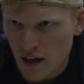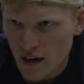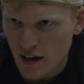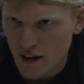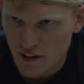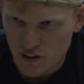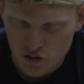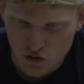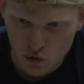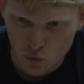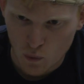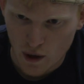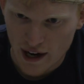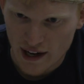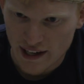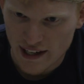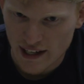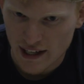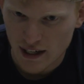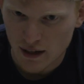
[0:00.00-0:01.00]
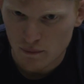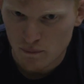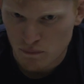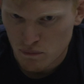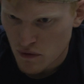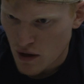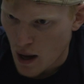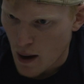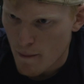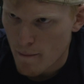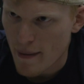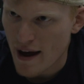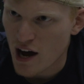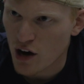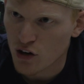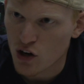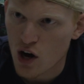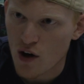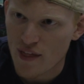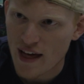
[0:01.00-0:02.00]
And this is where he
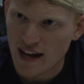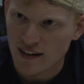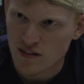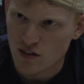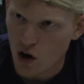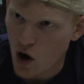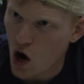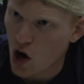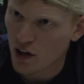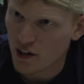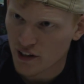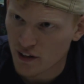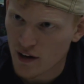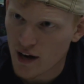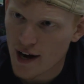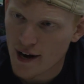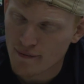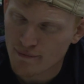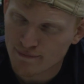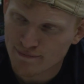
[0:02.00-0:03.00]
mailed all that to Hardy, right?